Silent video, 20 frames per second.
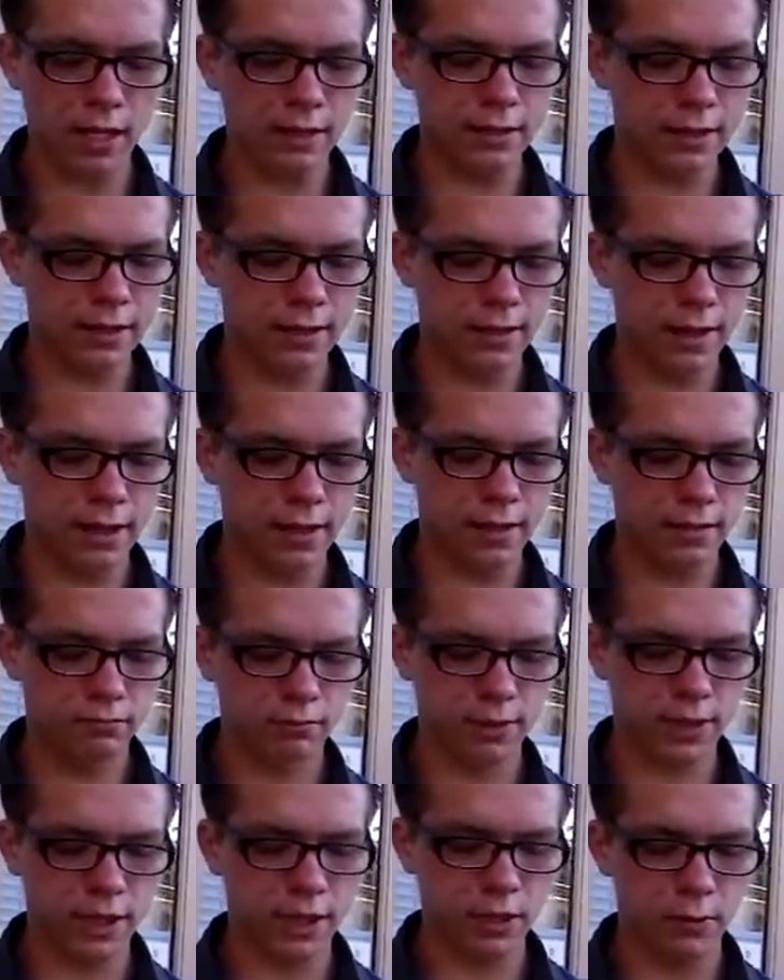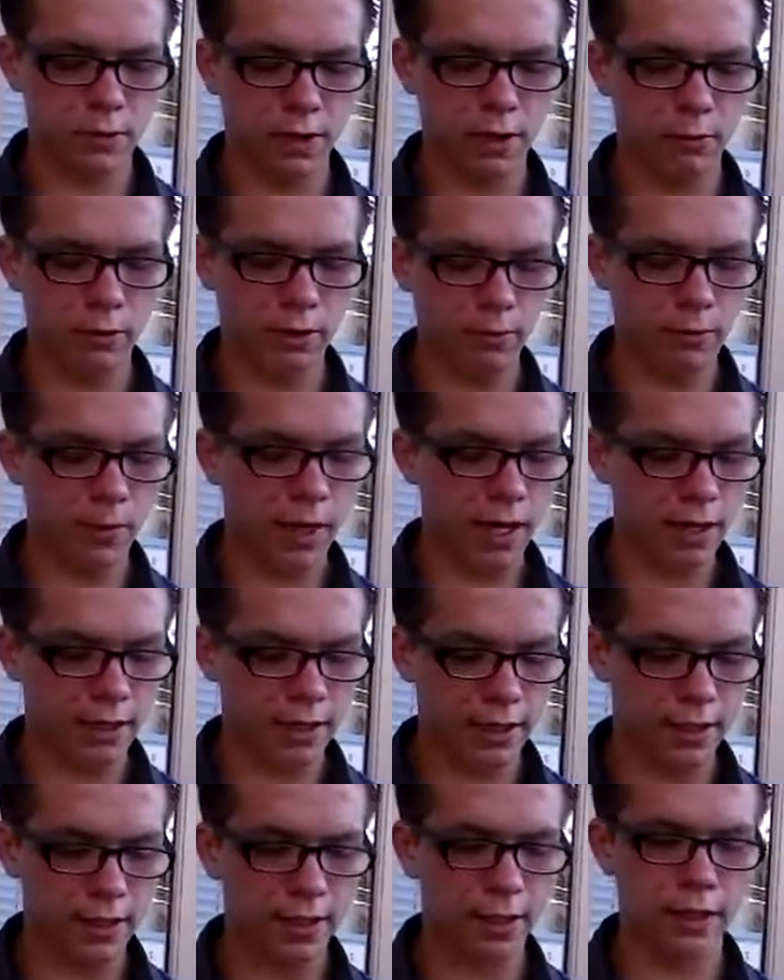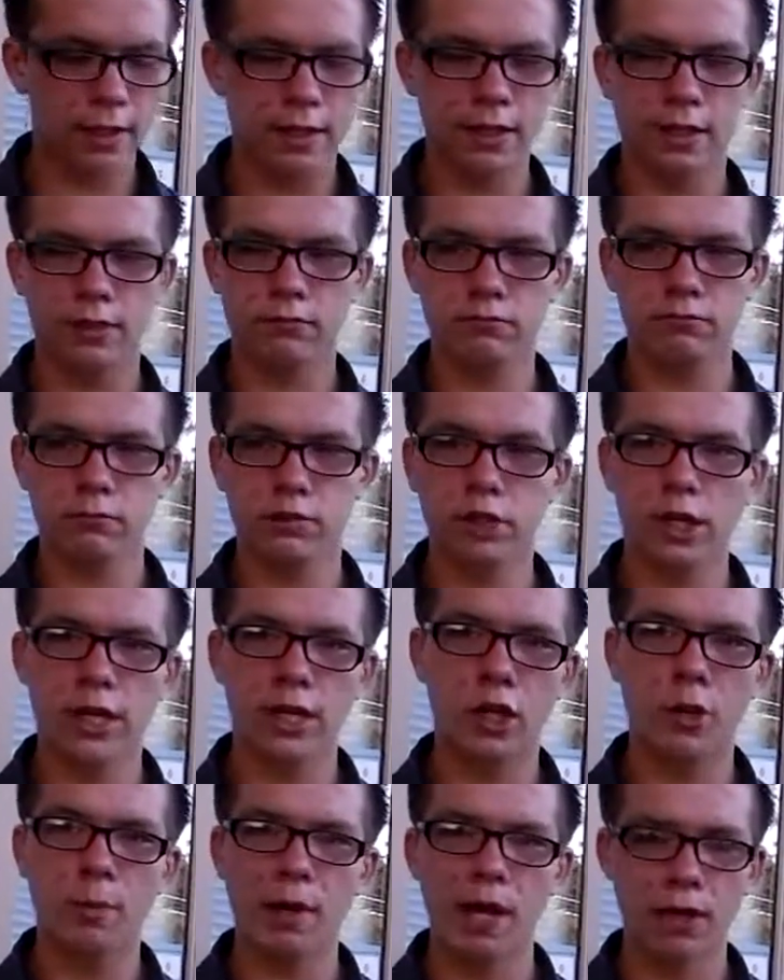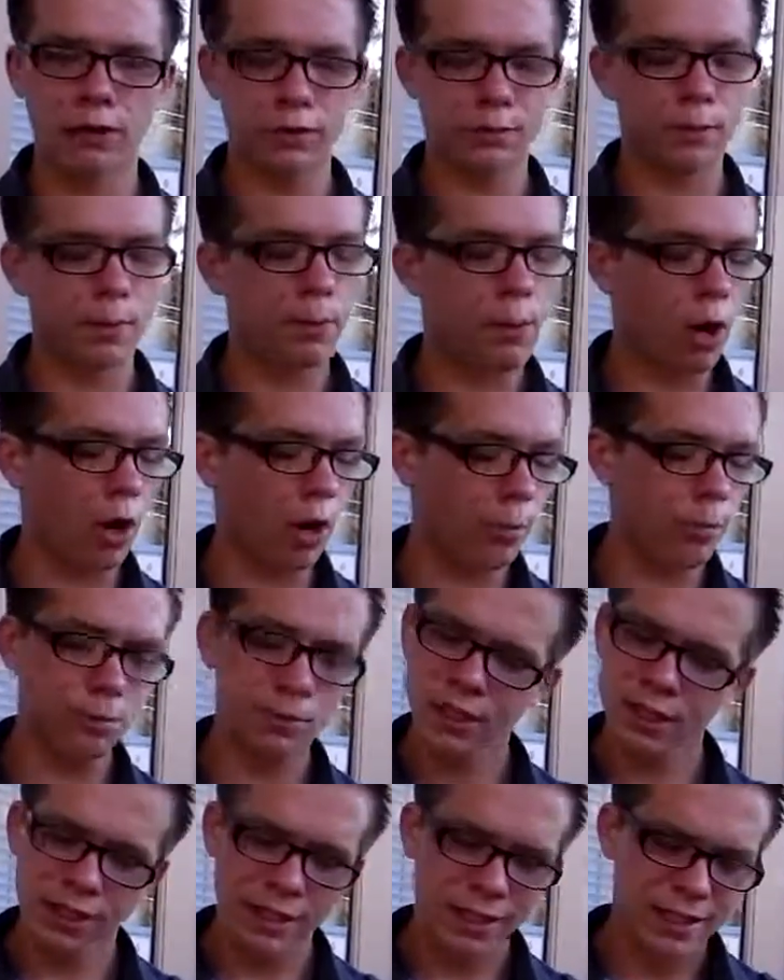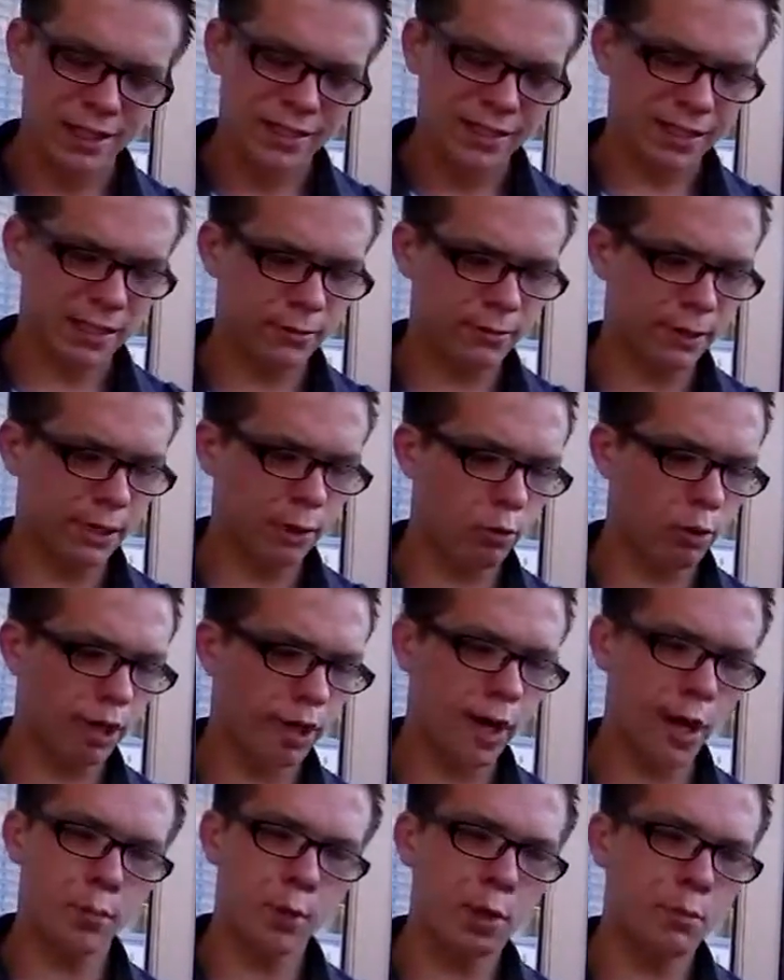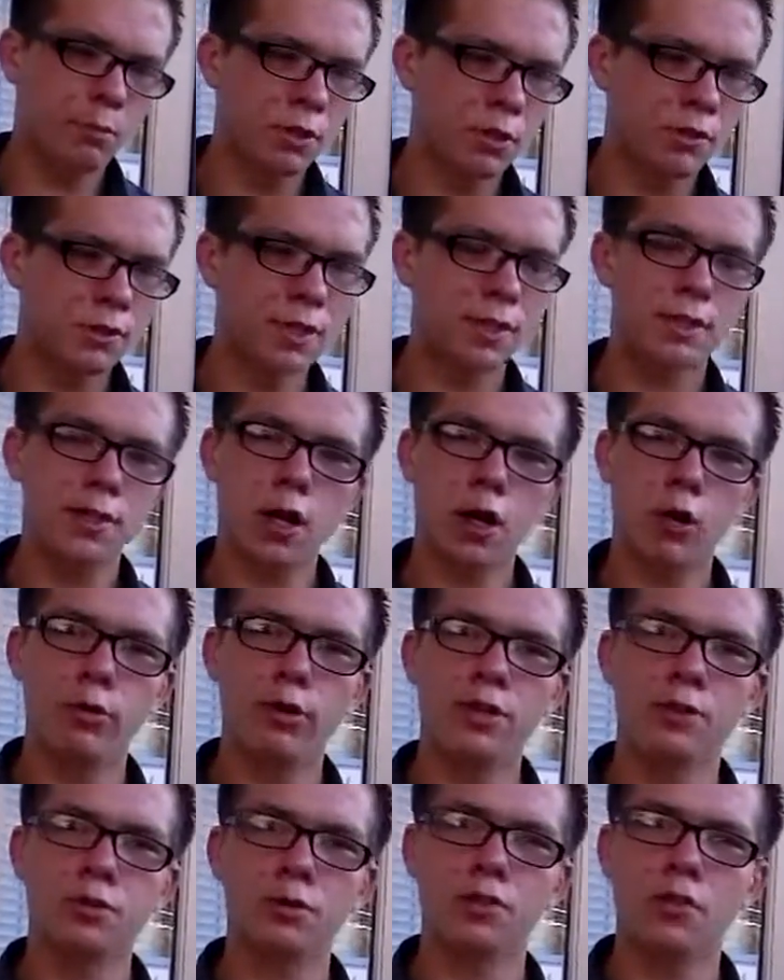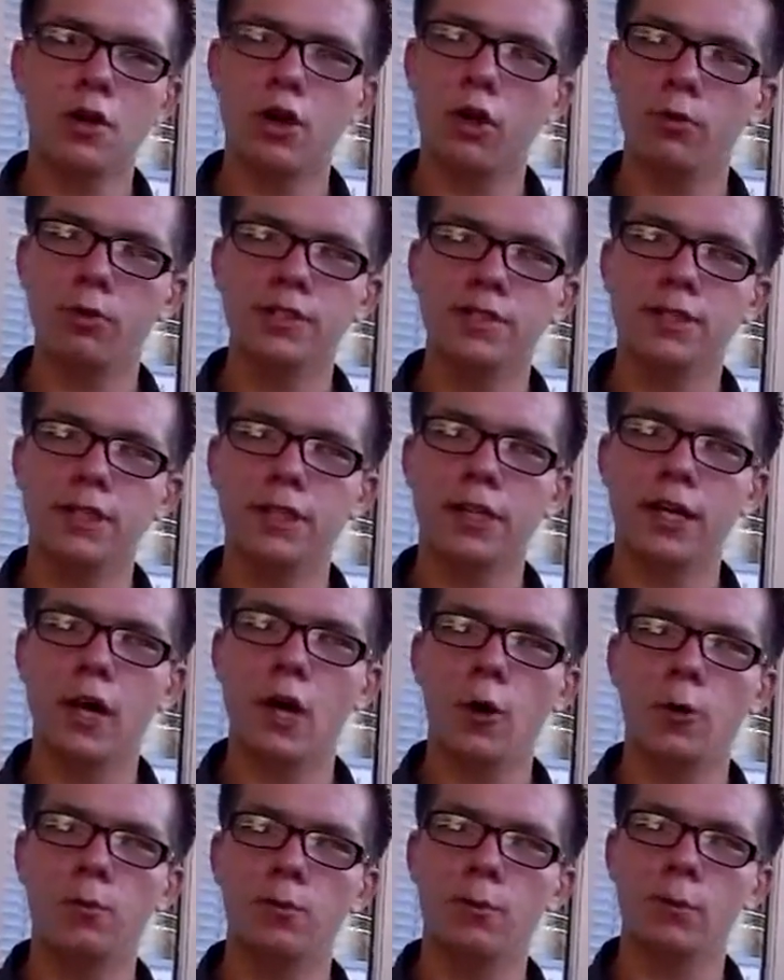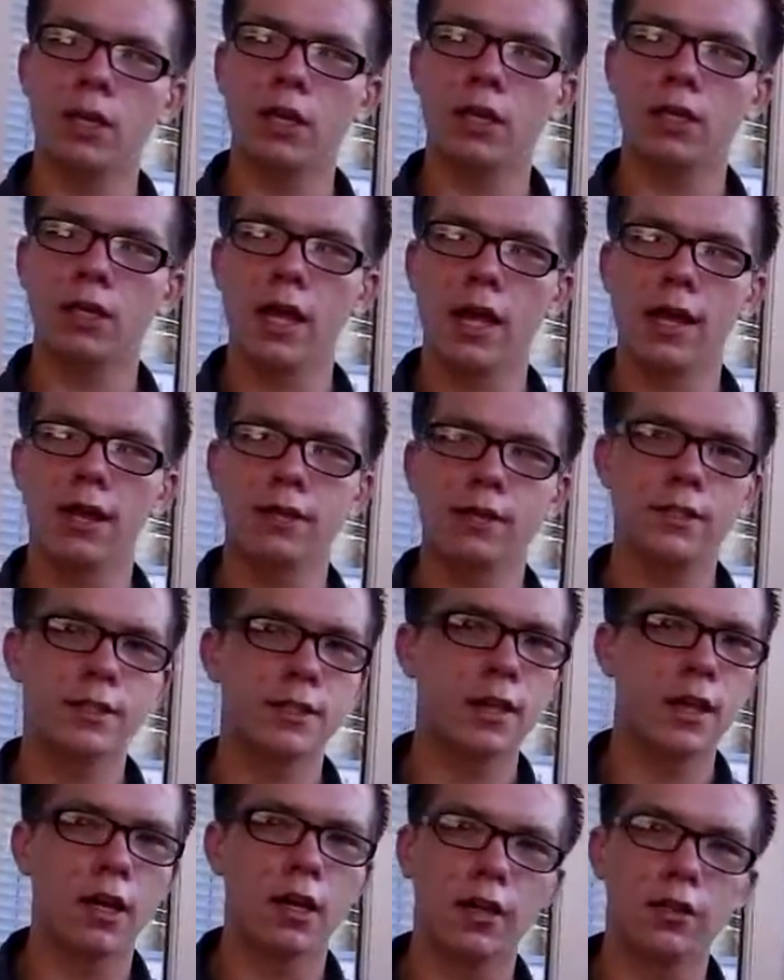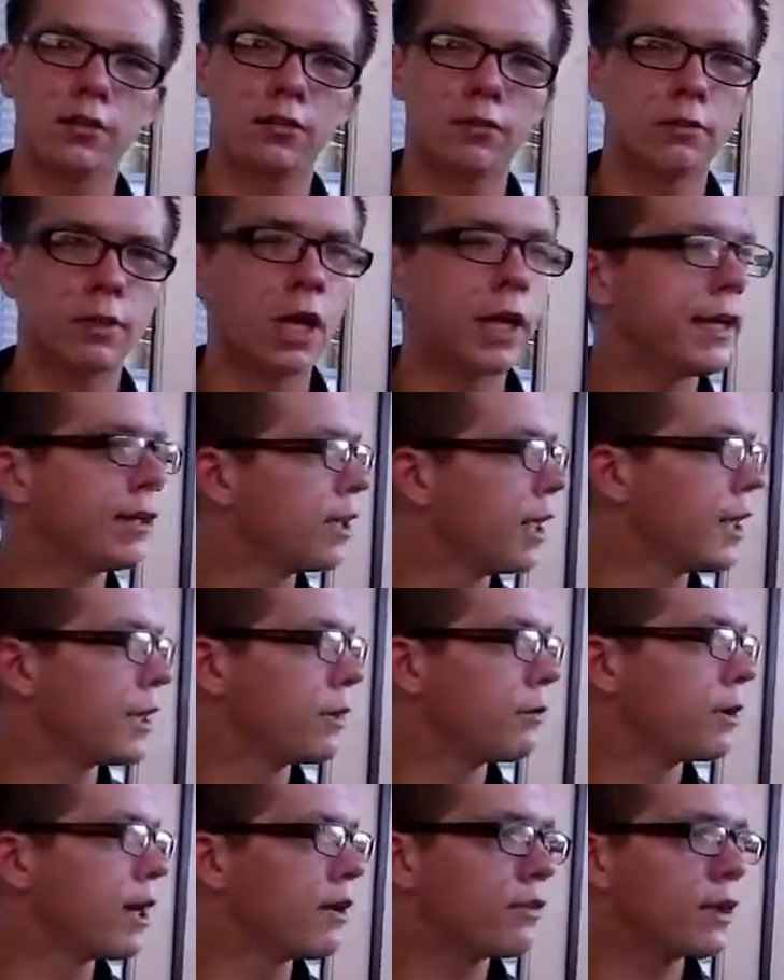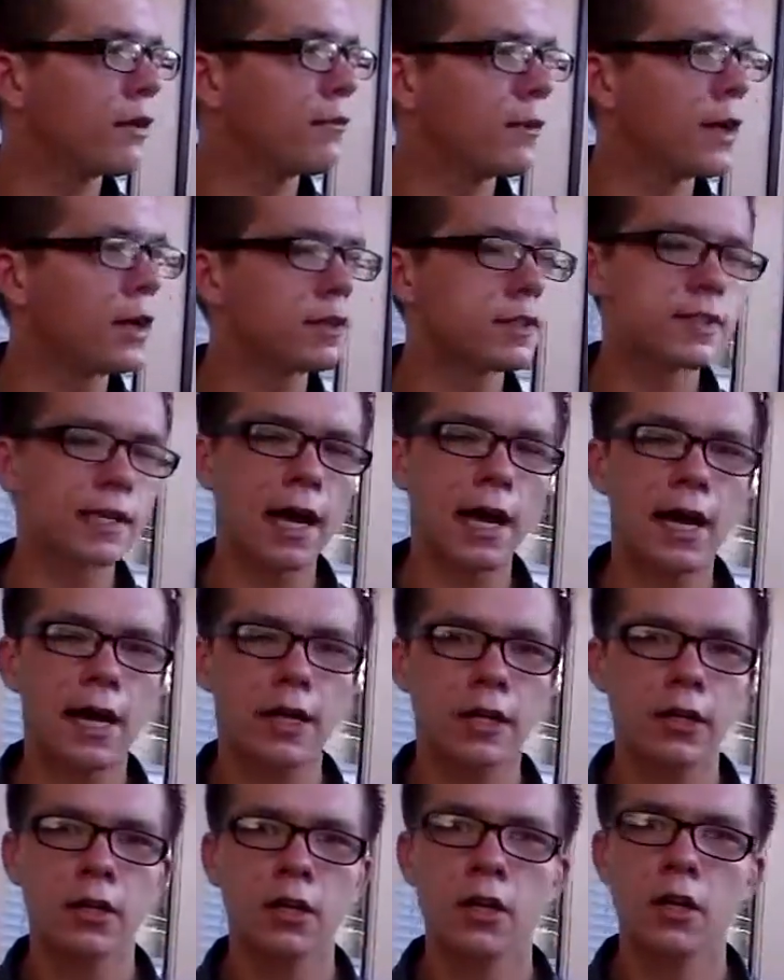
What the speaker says: to 10, 10s when I went back in, and then tried to go back with my mom. Didn't really work out, but music was always there to help me, like whenever I felt sad